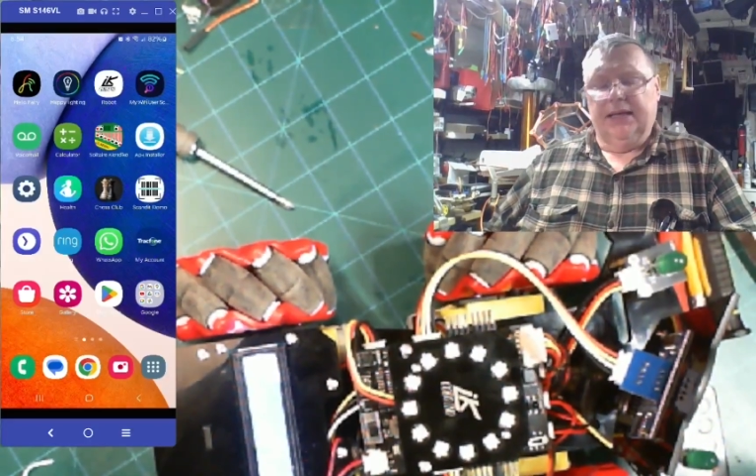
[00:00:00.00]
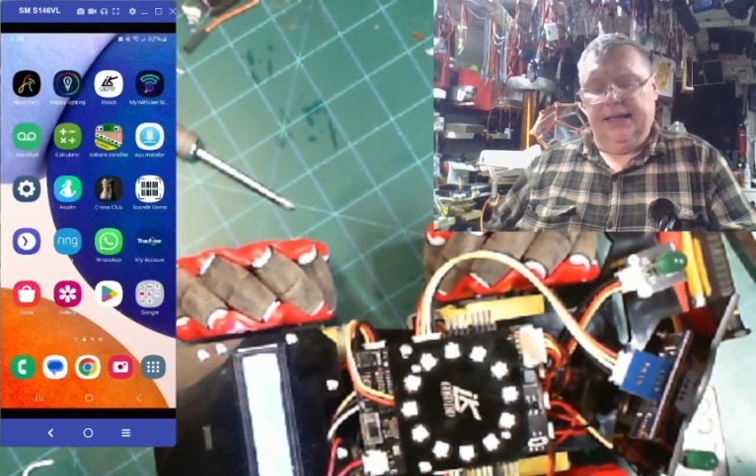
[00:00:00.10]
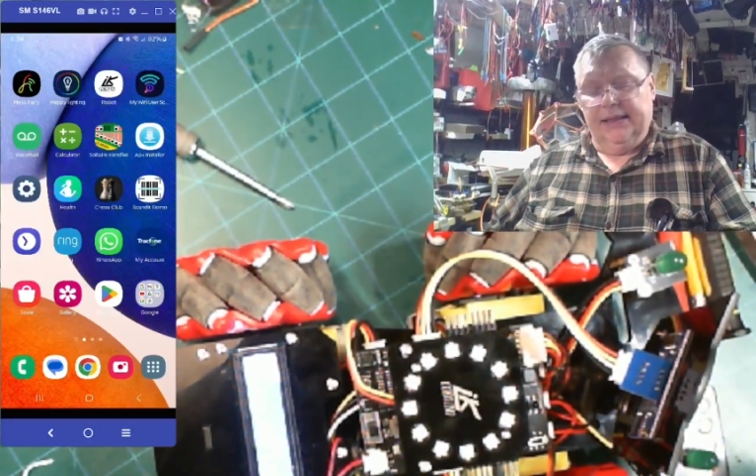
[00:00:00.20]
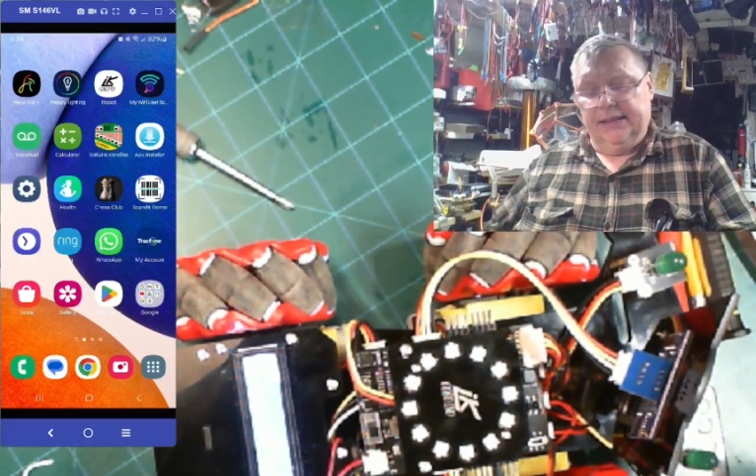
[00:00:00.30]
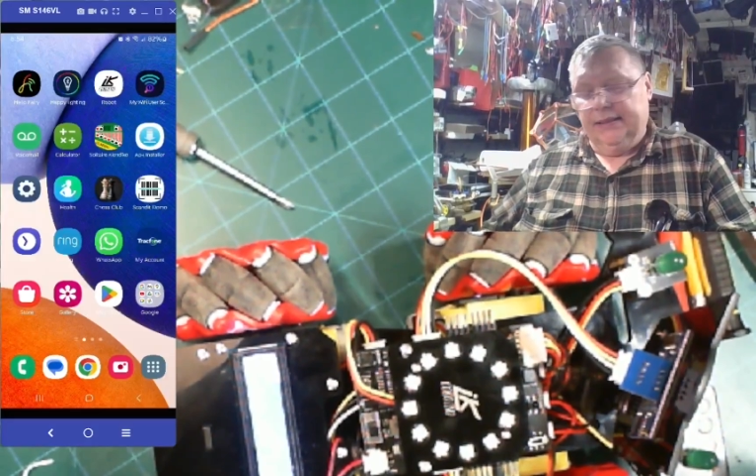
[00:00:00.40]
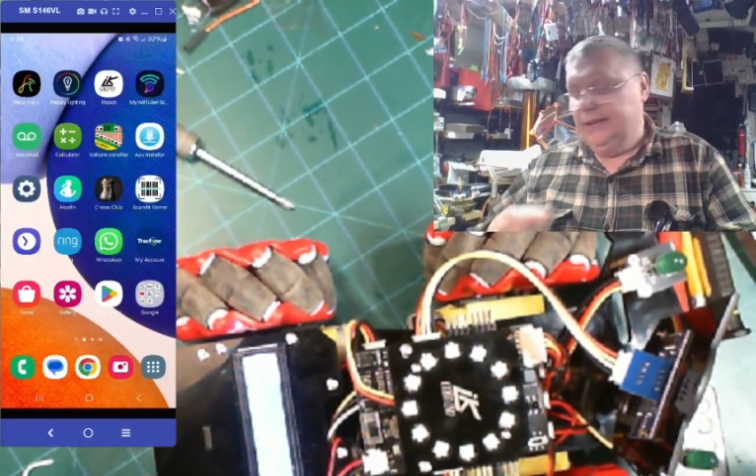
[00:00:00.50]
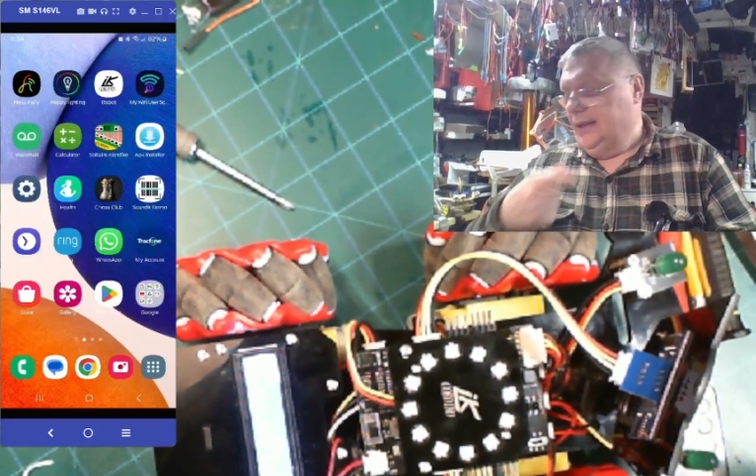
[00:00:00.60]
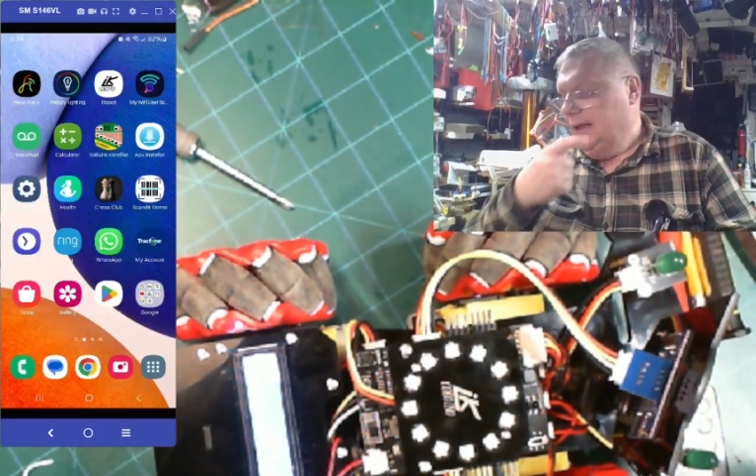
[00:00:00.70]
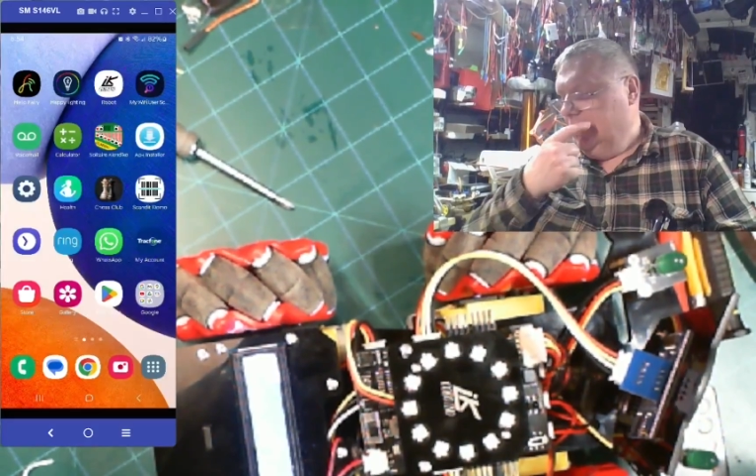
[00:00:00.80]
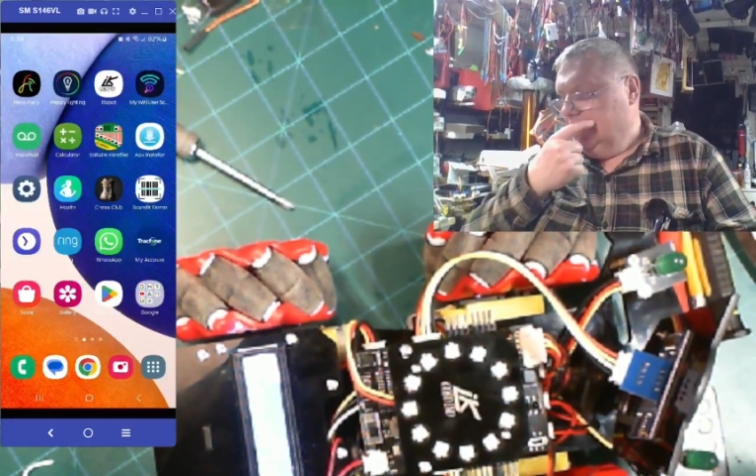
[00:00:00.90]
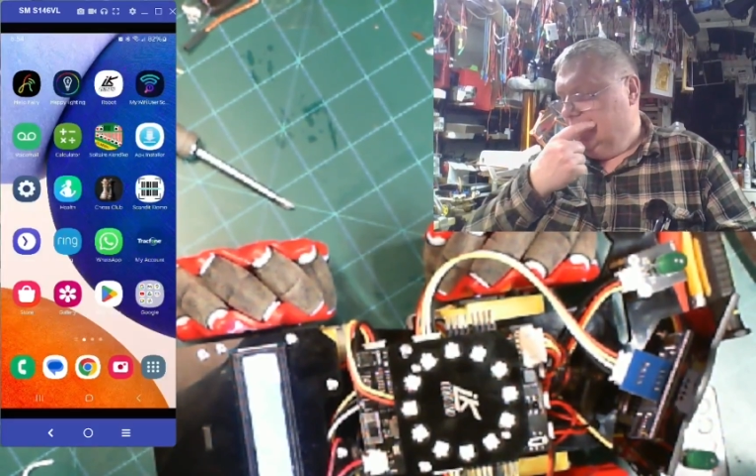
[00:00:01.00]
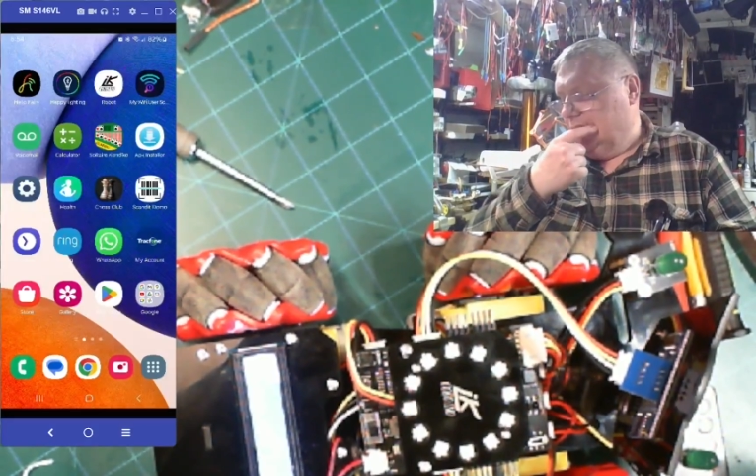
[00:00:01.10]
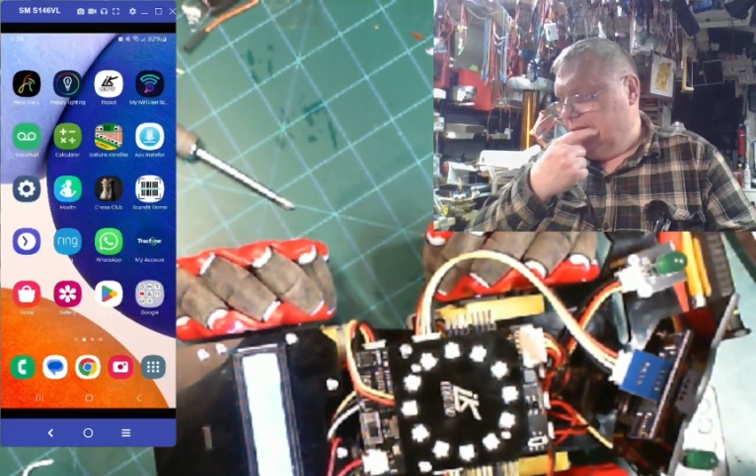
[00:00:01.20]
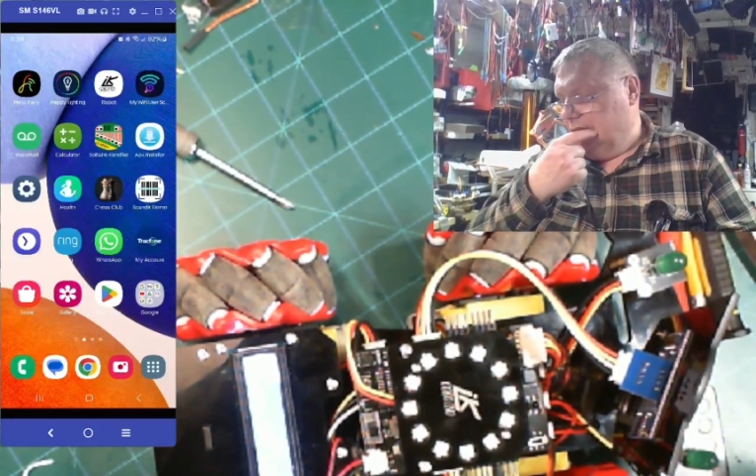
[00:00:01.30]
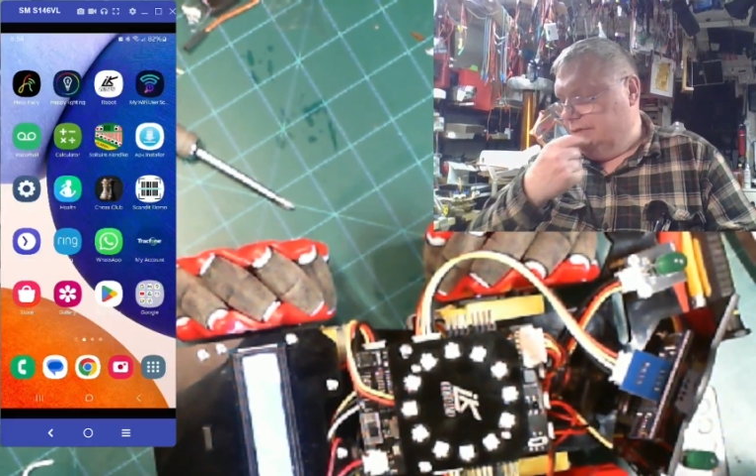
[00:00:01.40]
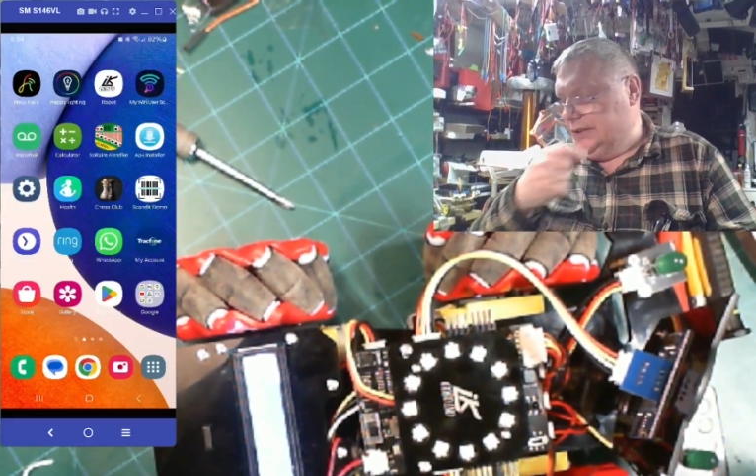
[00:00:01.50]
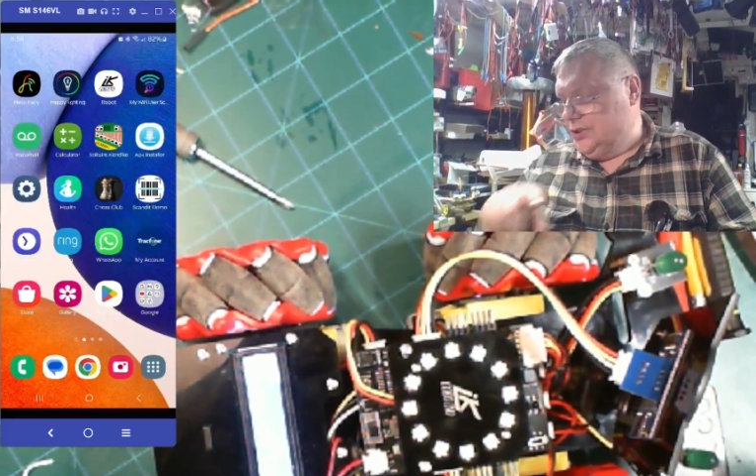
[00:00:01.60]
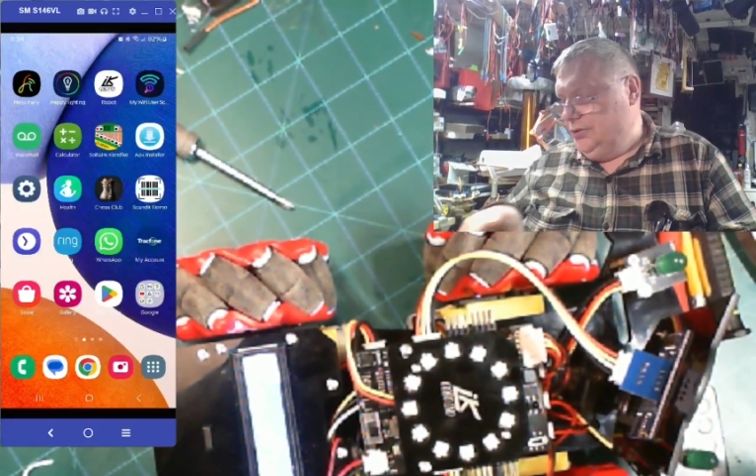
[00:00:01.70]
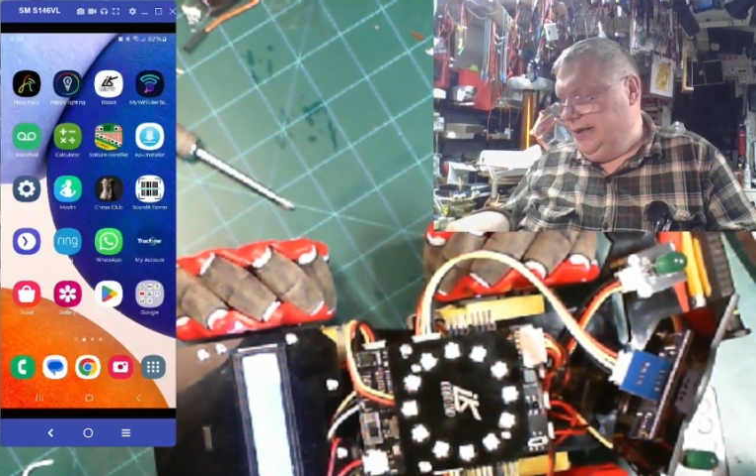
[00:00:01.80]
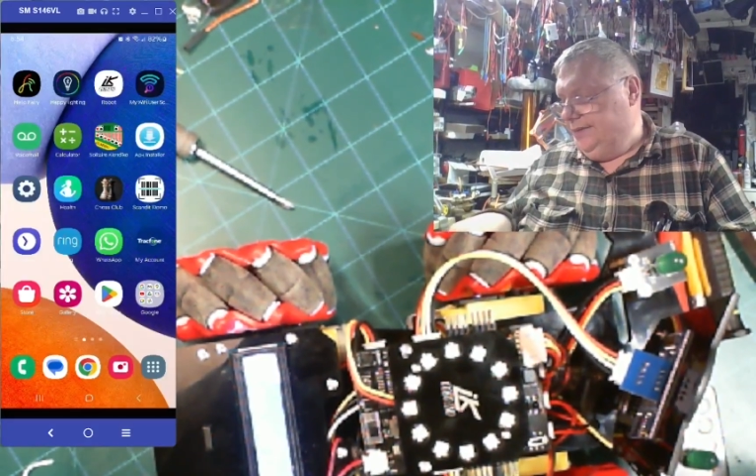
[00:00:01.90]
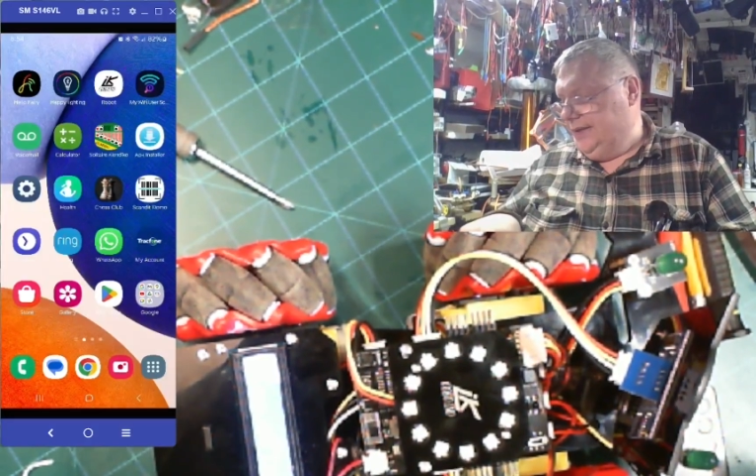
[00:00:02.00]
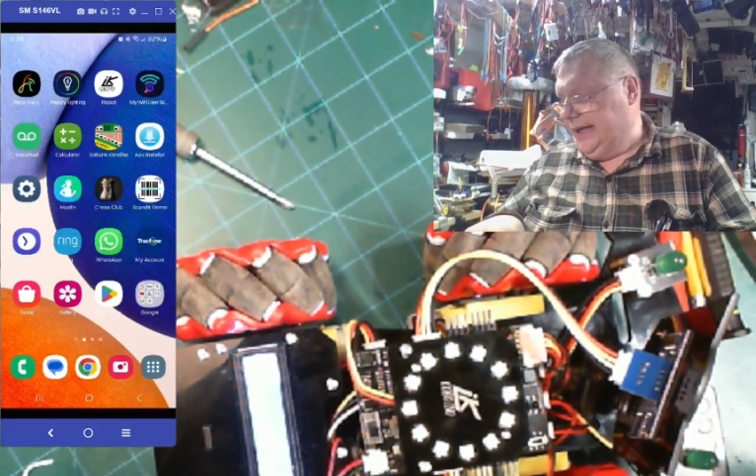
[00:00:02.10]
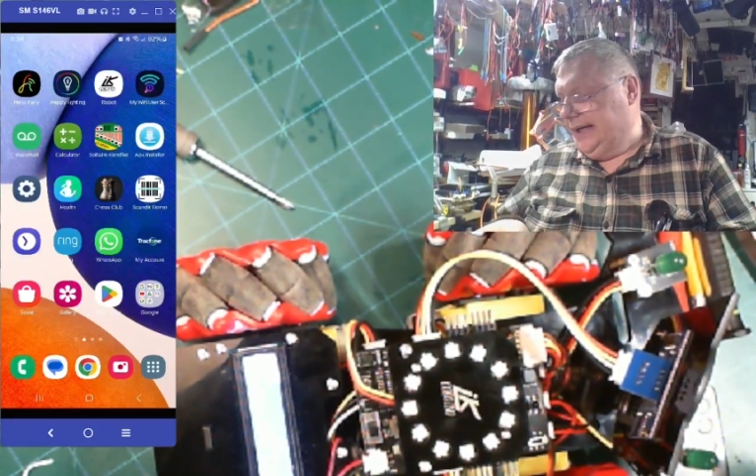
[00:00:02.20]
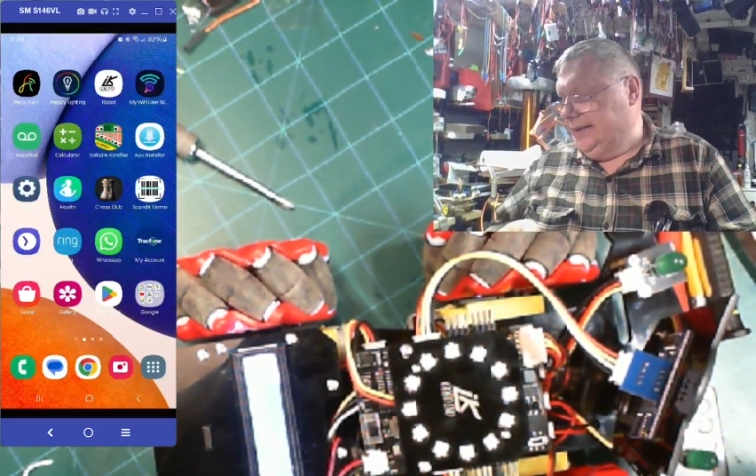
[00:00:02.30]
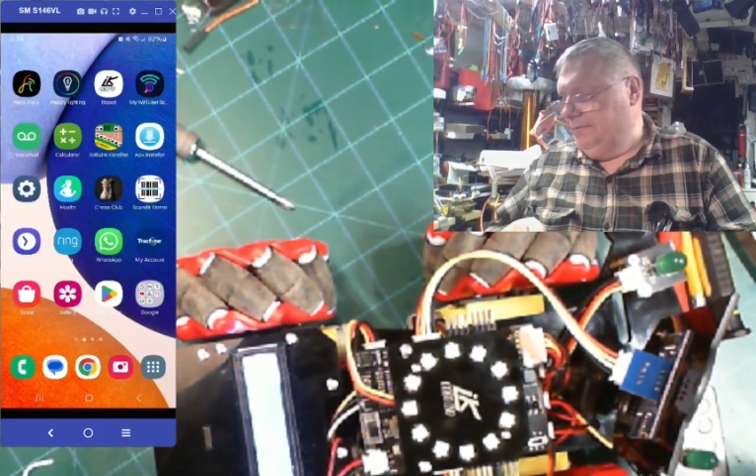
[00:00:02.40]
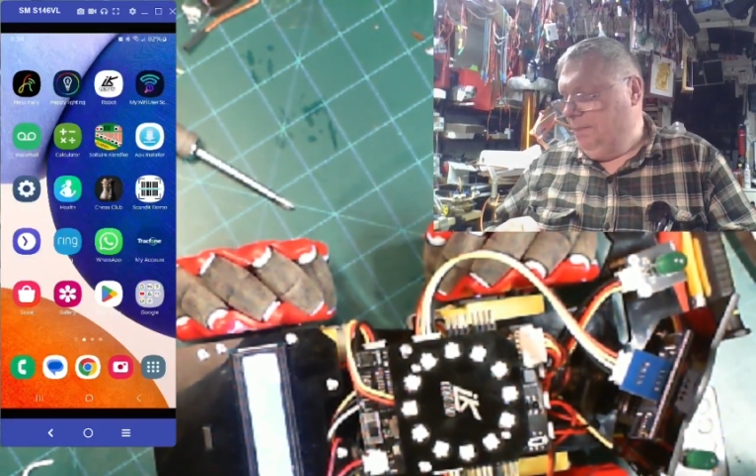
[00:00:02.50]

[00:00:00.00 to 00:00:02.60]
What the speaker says: And once you have that,